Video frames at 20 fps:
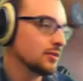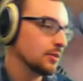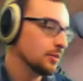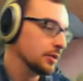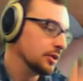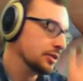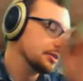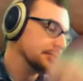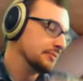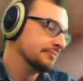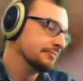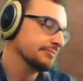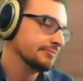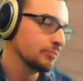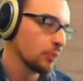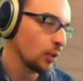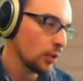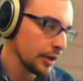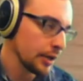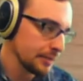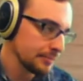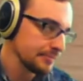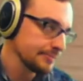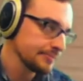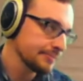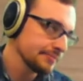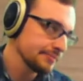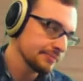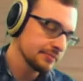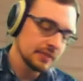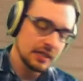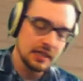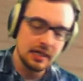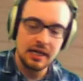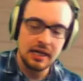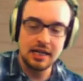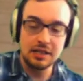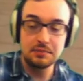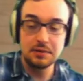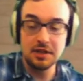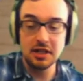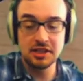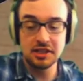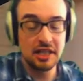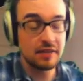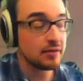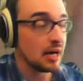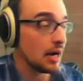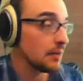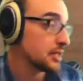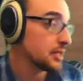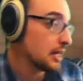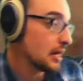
Super easy. Boring. And it's because they have common